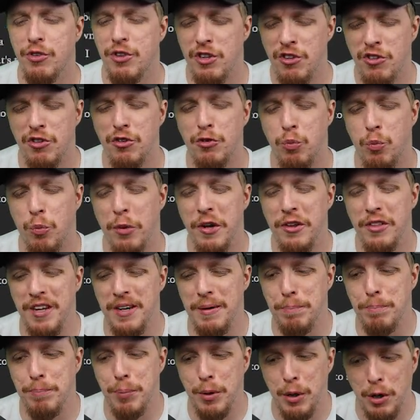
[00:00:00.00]
This is one
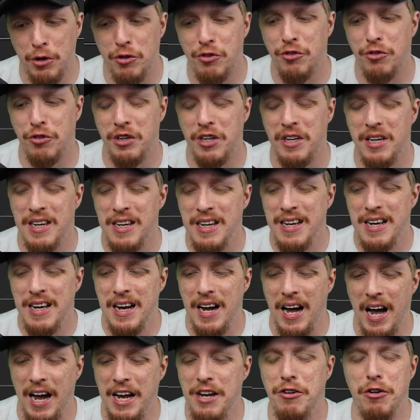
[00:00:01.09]
that personally
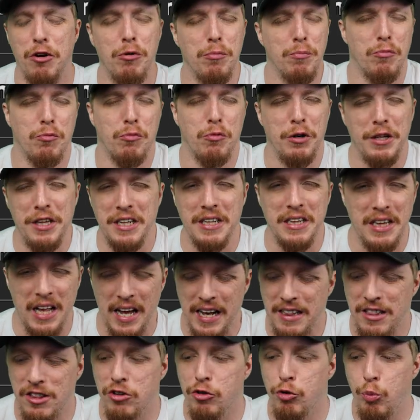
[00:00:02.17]
I don't really
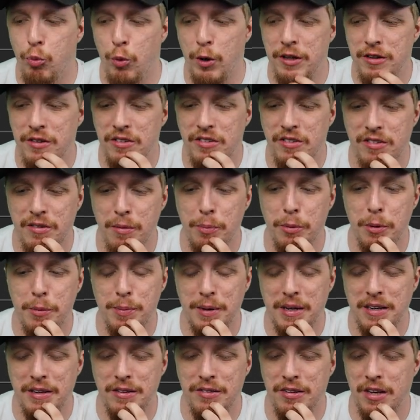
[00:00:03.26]
like this one simply
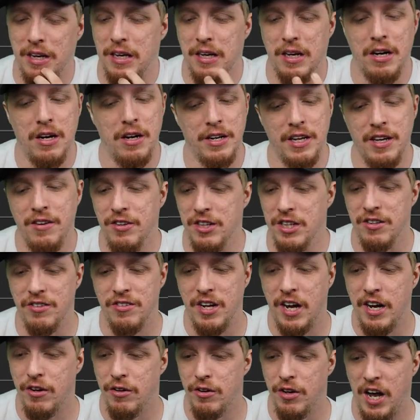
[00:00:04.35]
because like ugh, even this
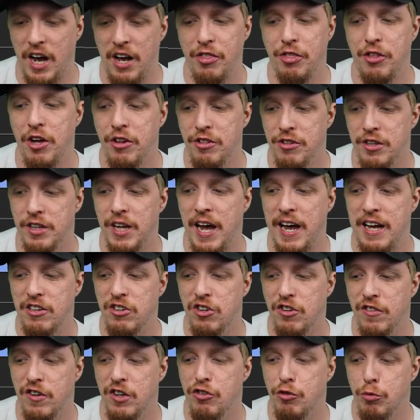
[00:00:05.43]
title, I thought The
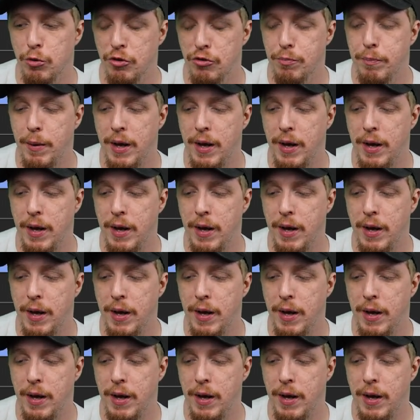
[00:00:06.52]
Last of Us was